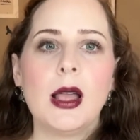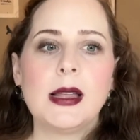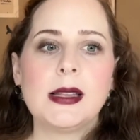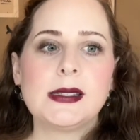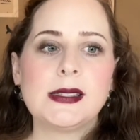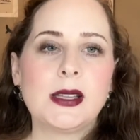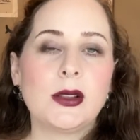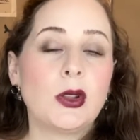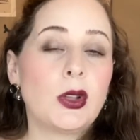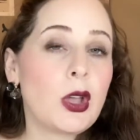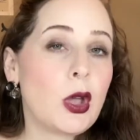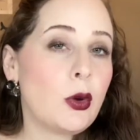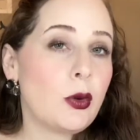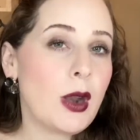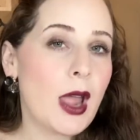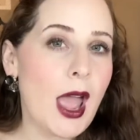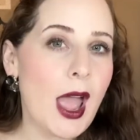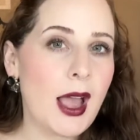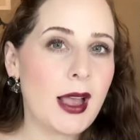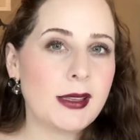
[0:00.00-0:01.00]

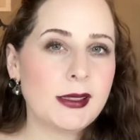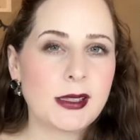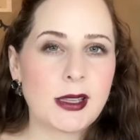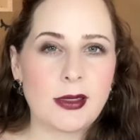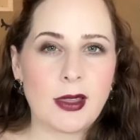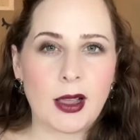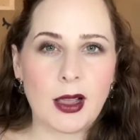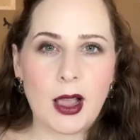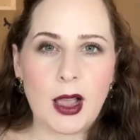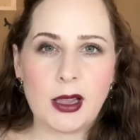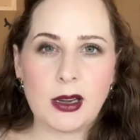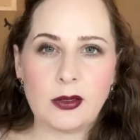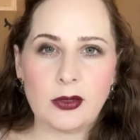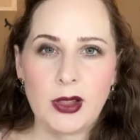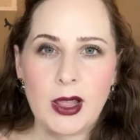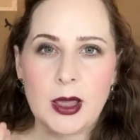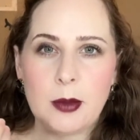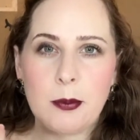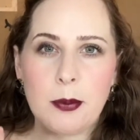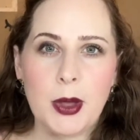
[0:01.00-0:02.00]
silicone-esque, that kind of
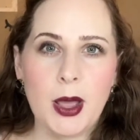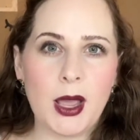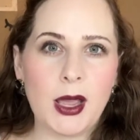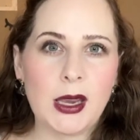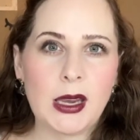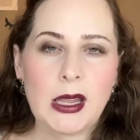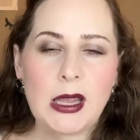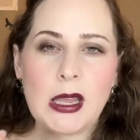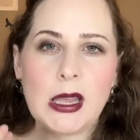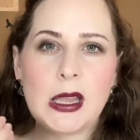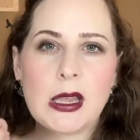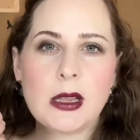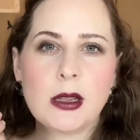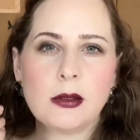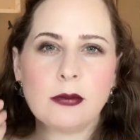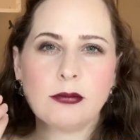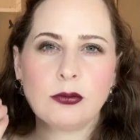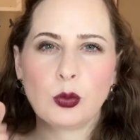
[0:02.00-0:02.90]
putty,